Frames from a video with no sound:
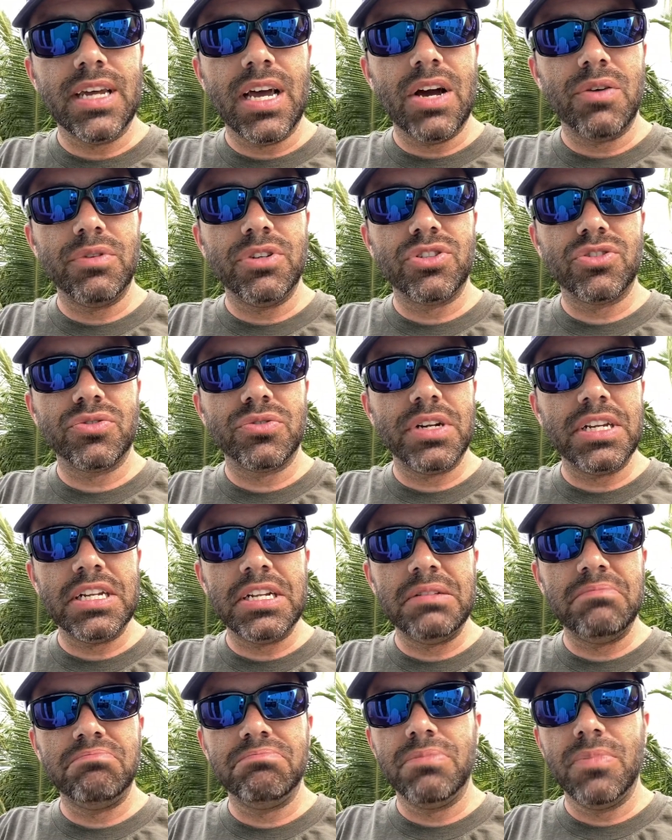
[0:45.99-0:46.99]
how it
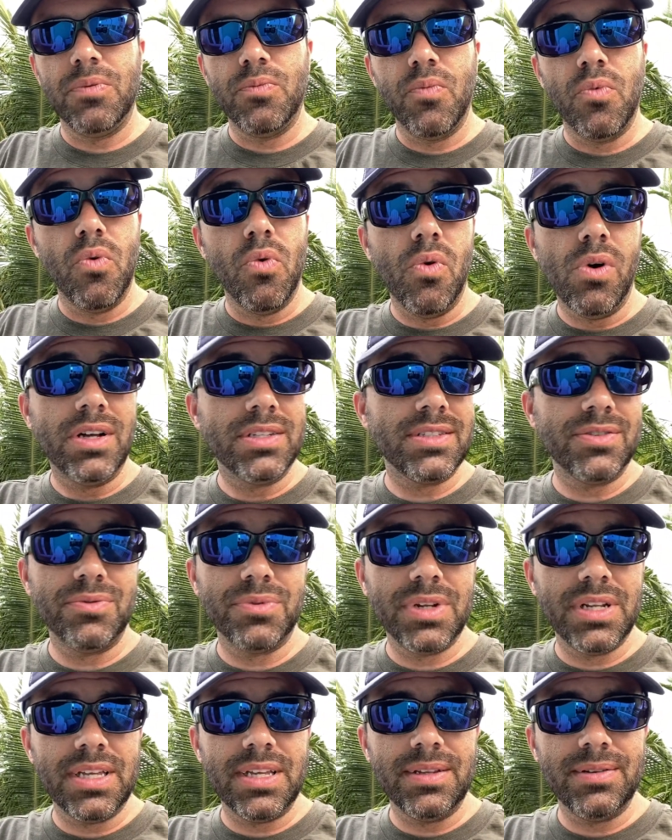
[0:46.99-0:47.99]
traded, wasn't
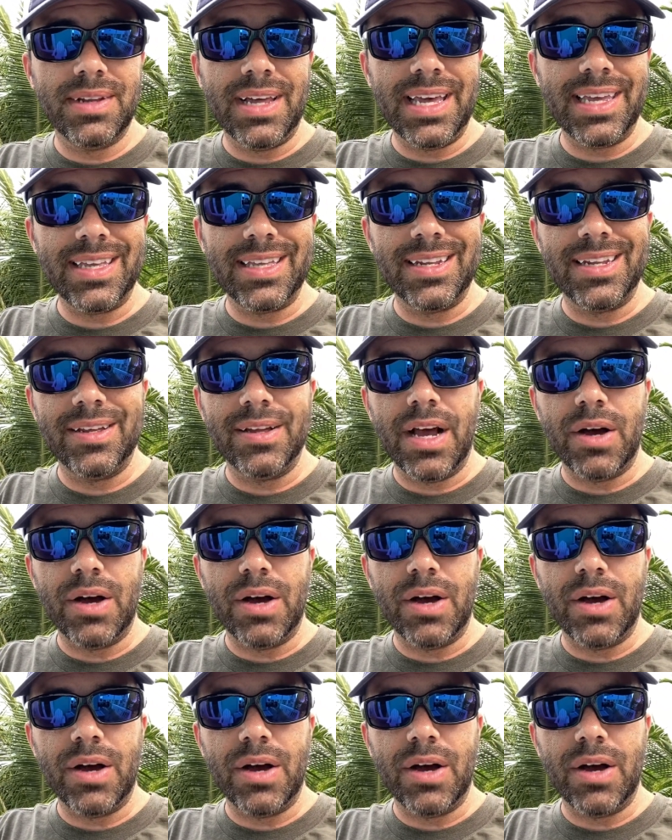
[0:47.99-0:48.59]
really liking it.